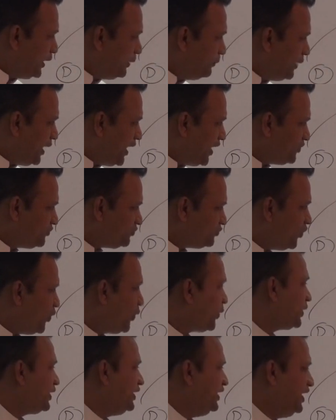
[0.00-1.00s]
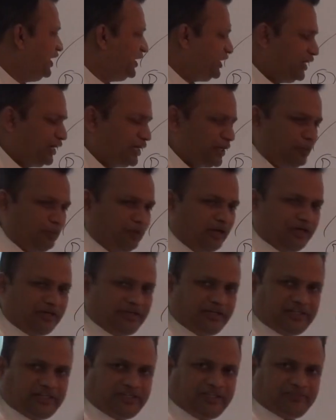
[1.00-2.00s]
demand for related
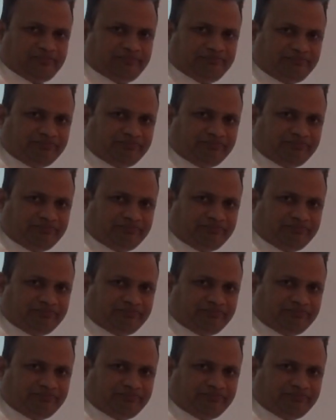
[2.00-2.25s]
commodity.